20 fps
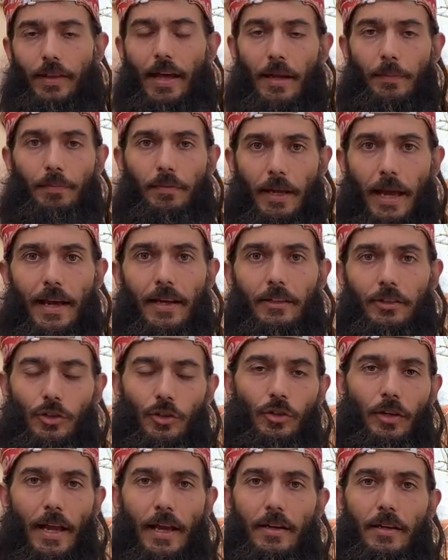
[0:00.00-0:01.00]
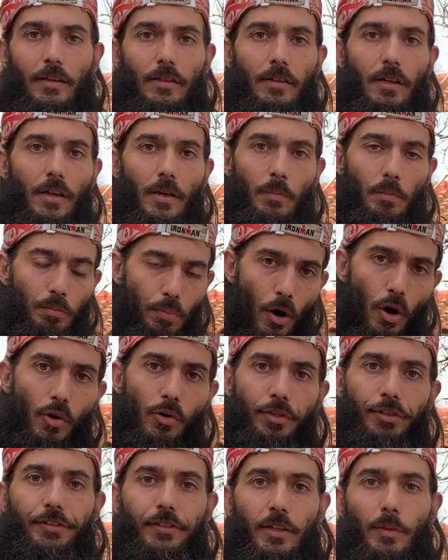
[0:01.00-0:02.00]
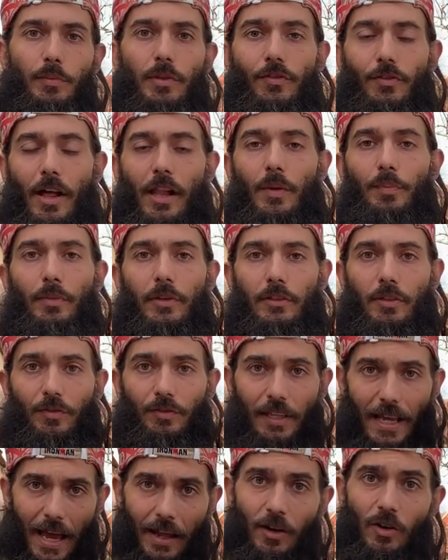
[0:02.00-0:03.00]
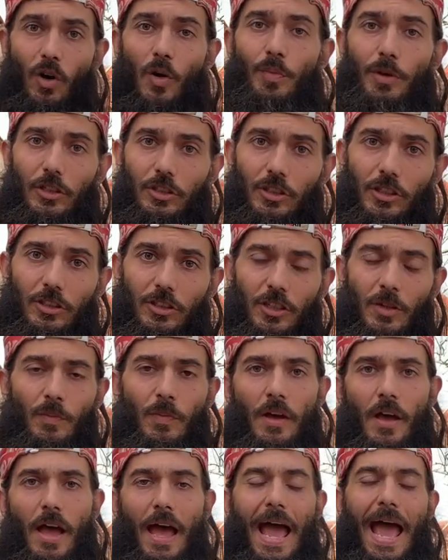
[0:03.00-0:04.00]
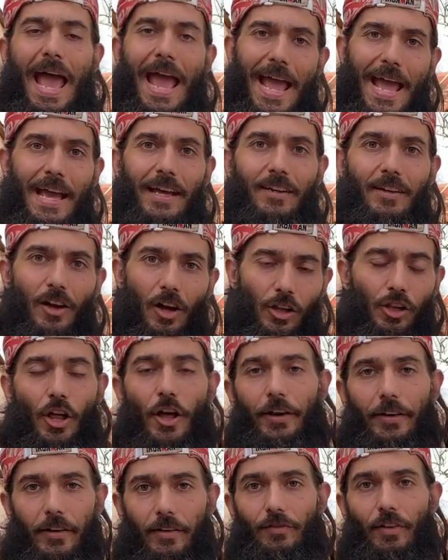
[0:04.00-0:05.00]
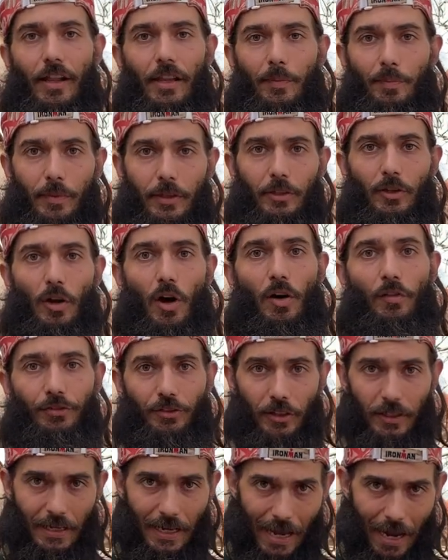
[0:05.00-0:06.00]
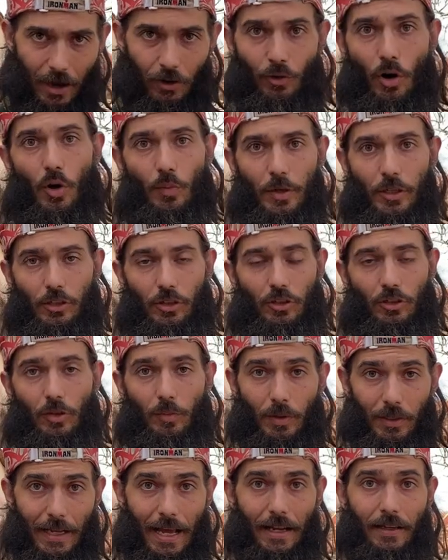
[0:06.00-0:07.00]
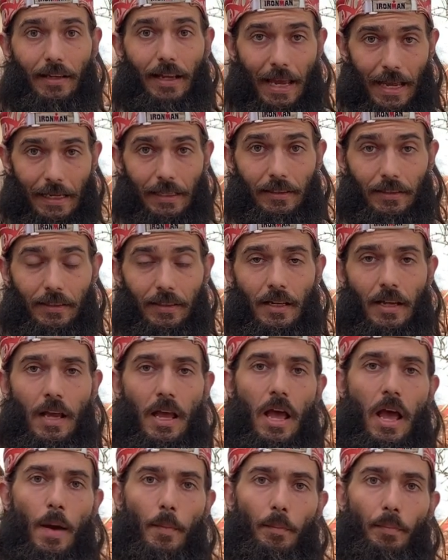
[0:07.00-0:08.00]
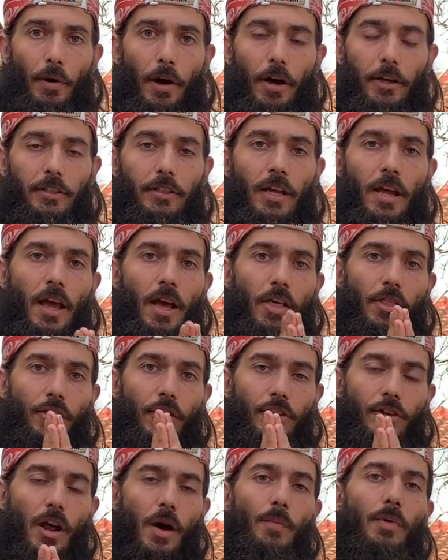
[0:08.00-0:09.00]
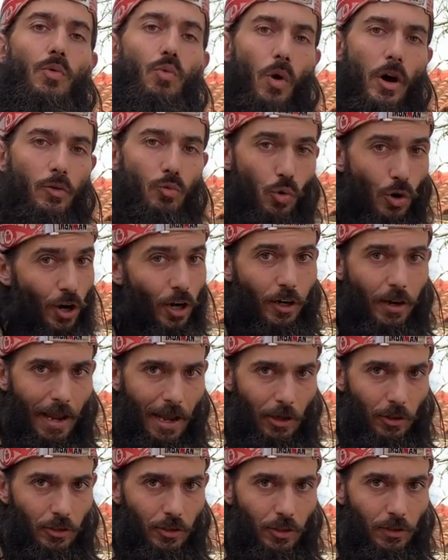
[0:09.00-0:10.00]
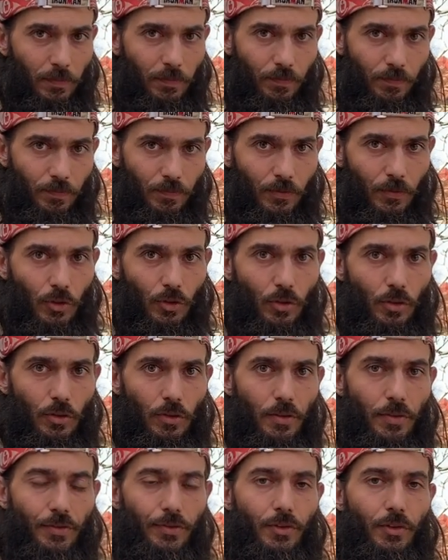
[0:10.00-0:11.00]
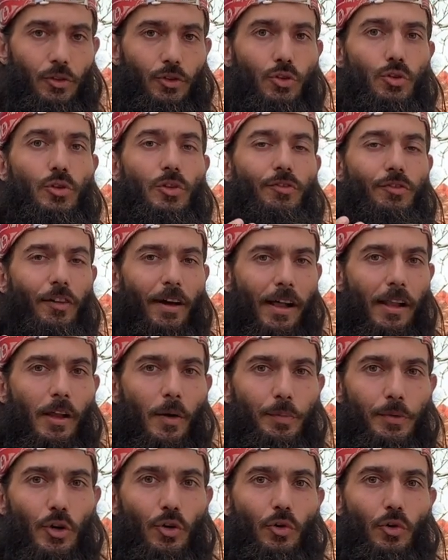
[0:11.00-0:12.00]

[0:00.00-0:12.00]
in that case, you're getting both some development of the anaerobic system and a lot of development of the aerobic system in that case. But the number one workout to develop